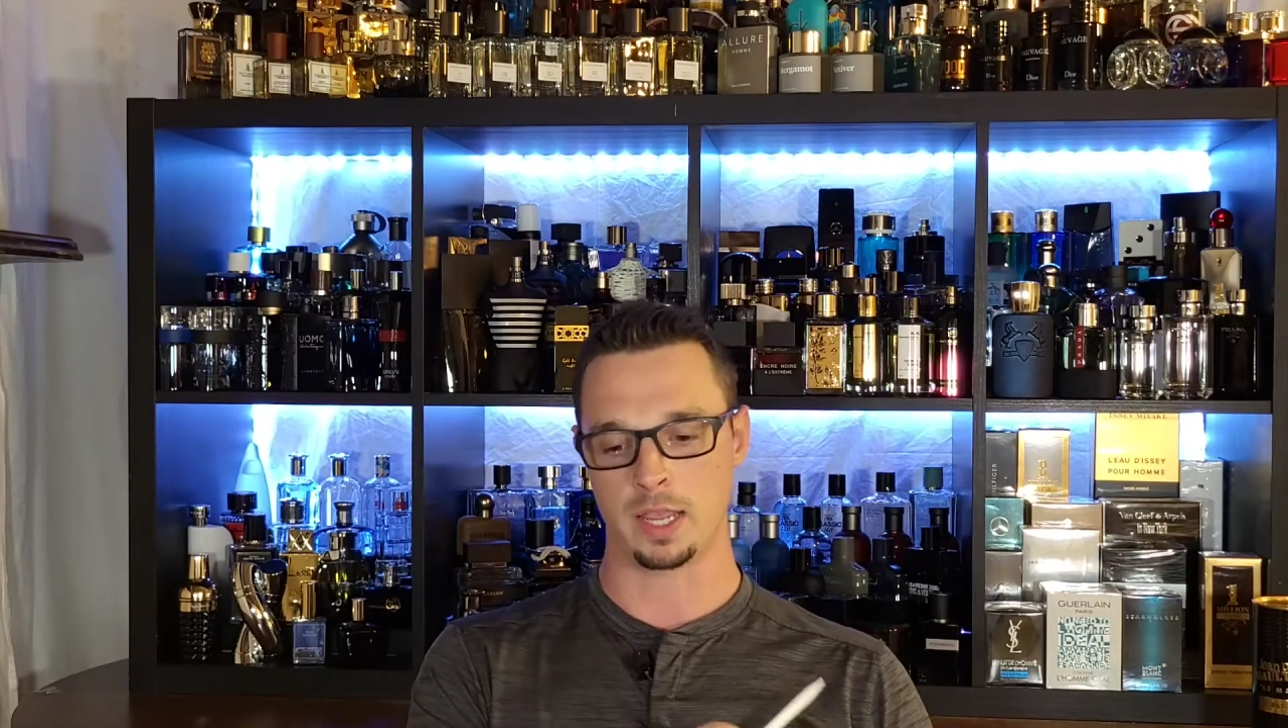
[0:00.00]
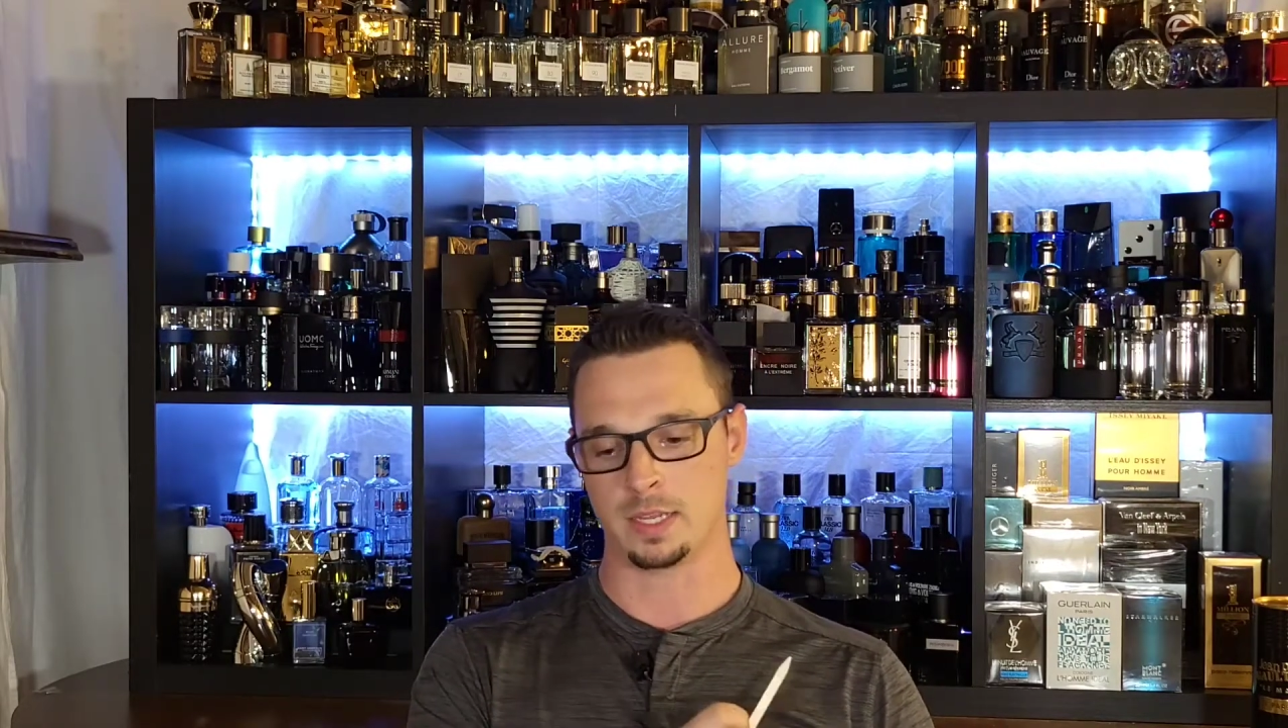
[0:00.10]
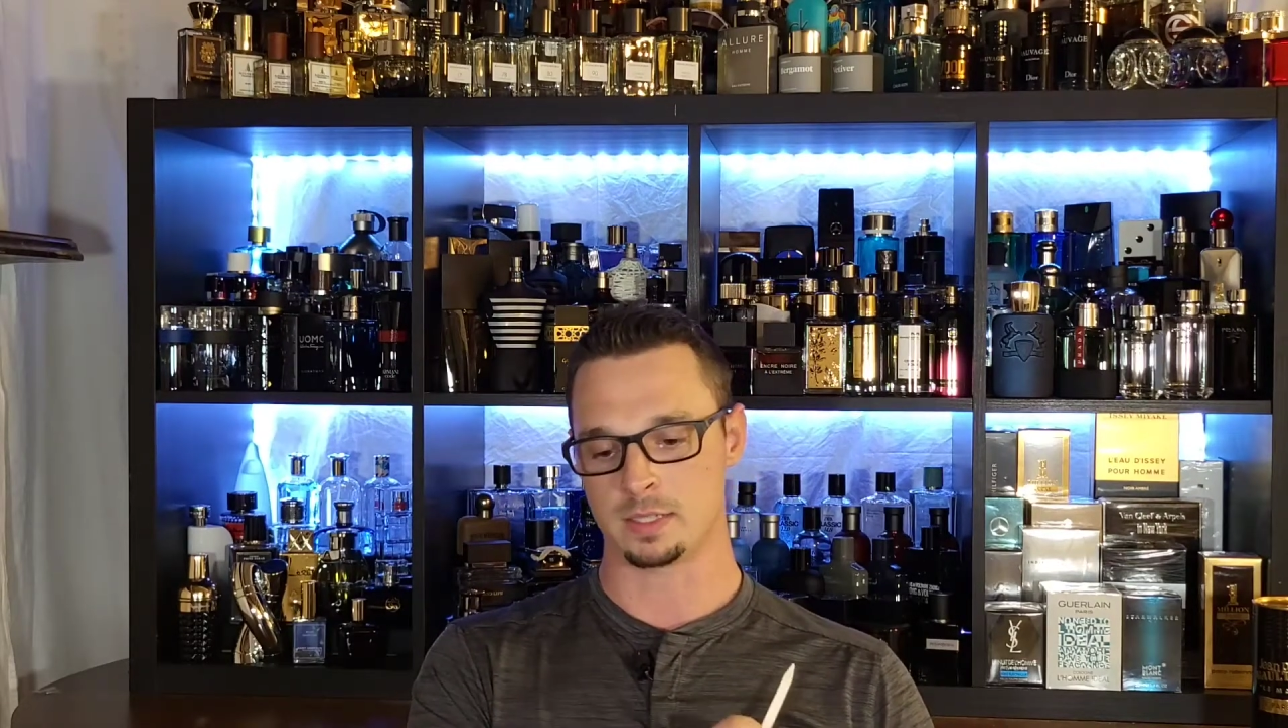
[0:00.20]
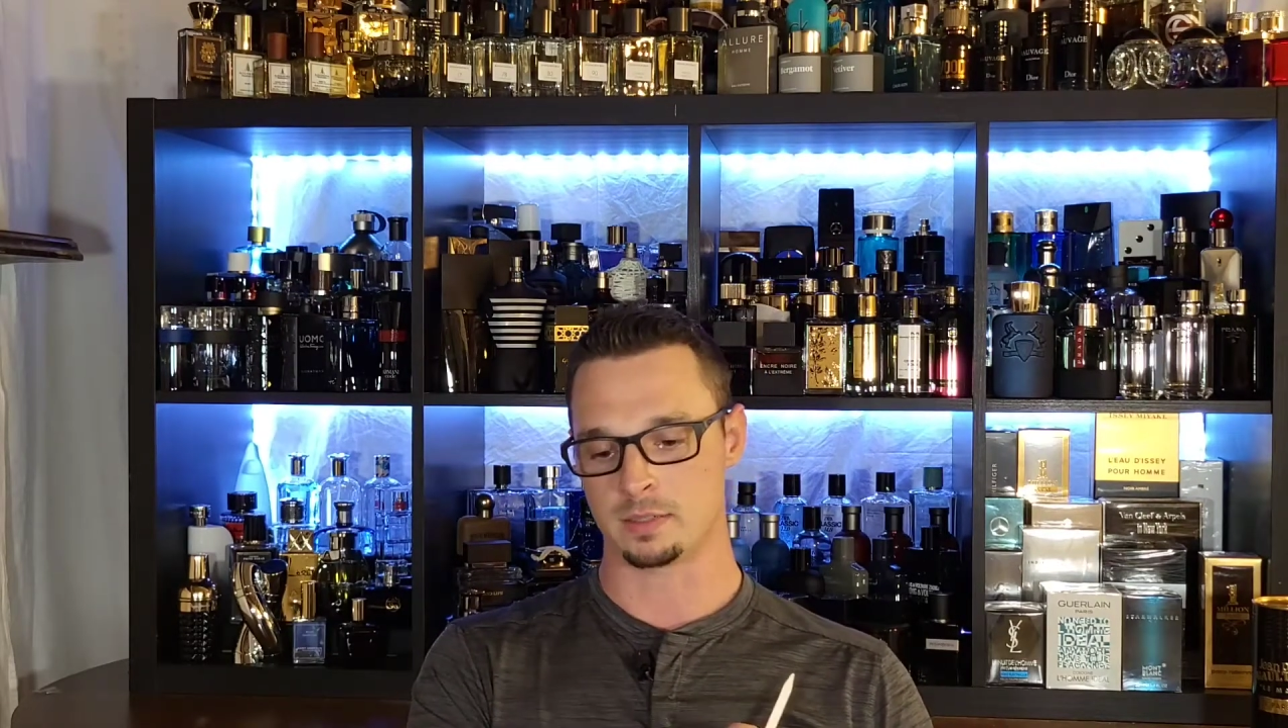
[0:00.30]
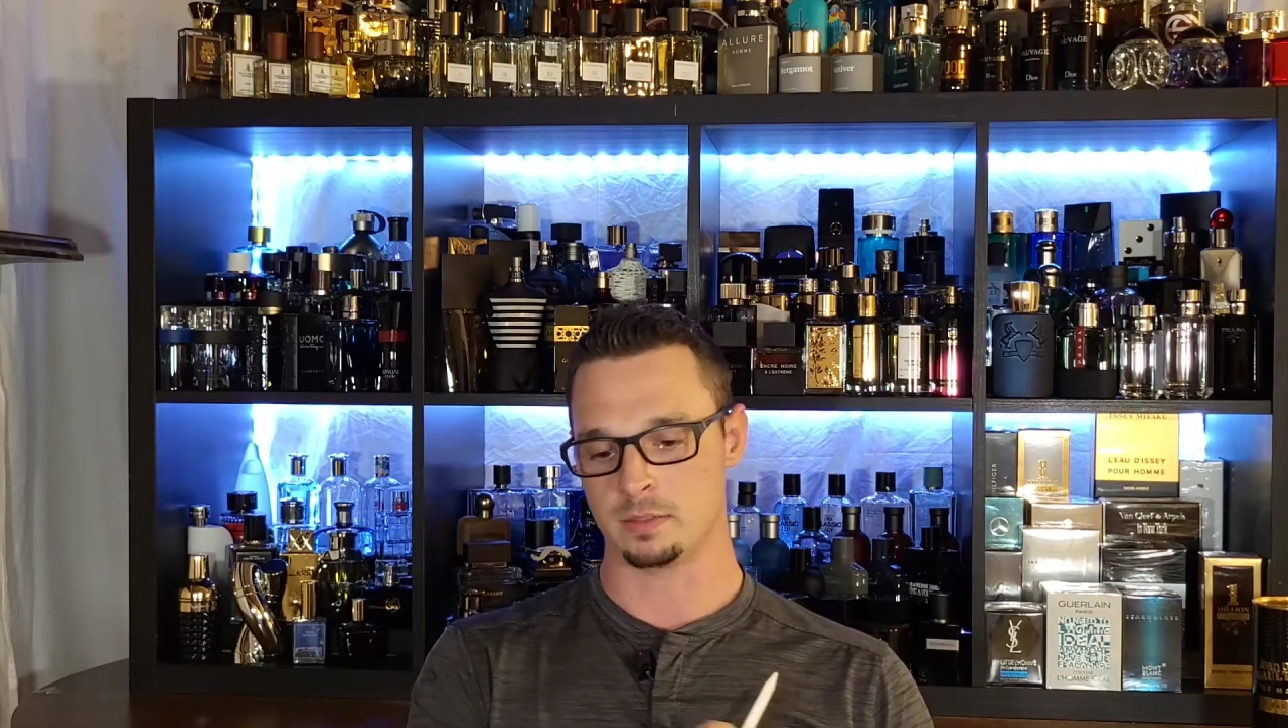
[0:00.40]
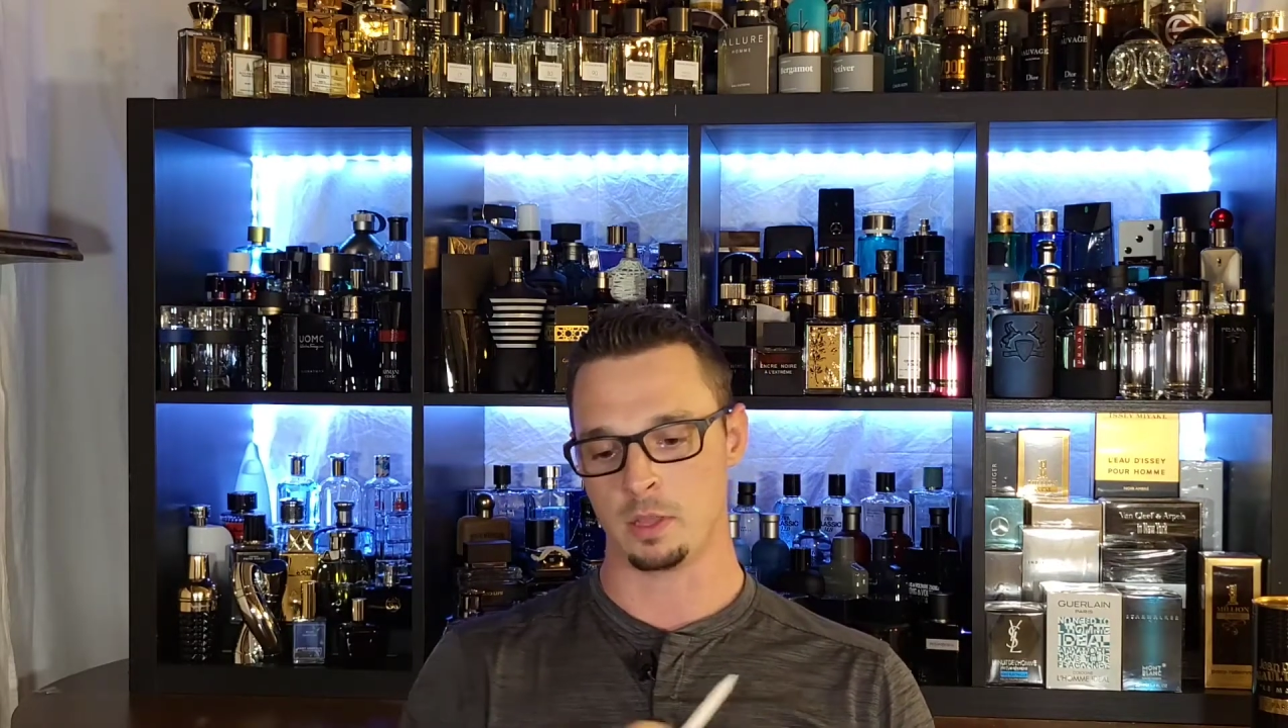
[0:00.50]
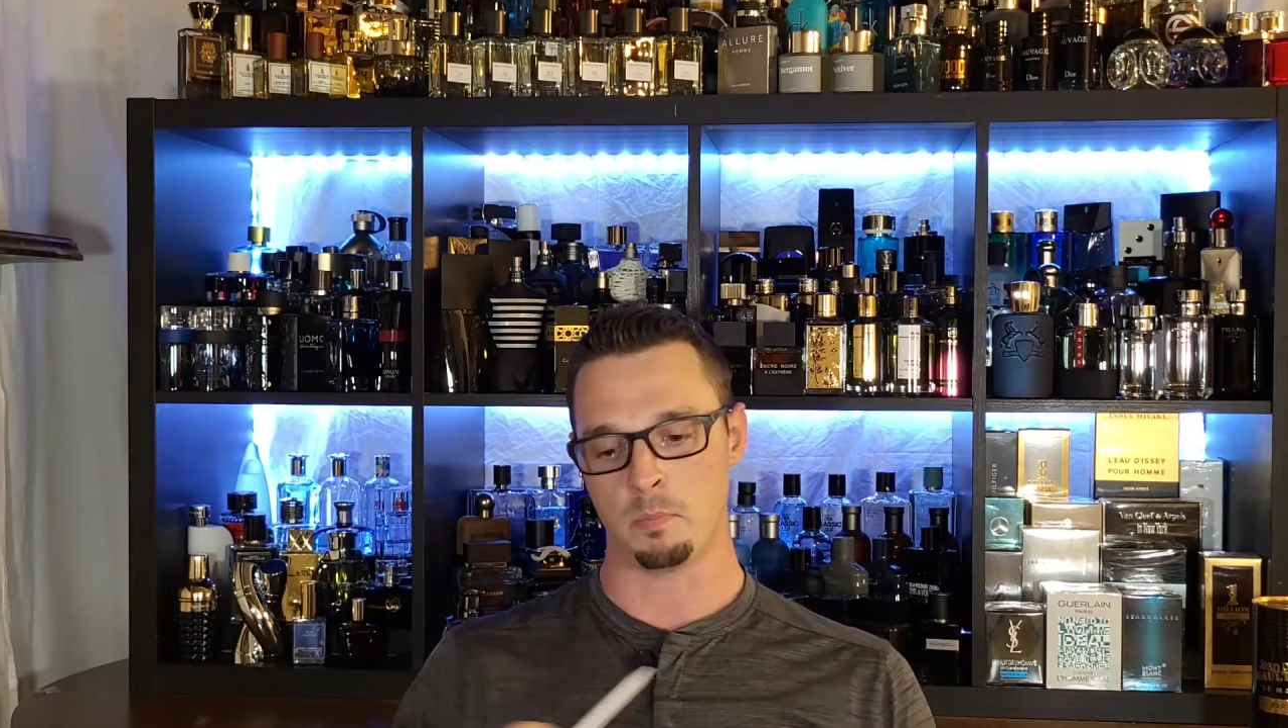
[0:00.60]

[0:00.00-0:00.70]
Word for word: It's the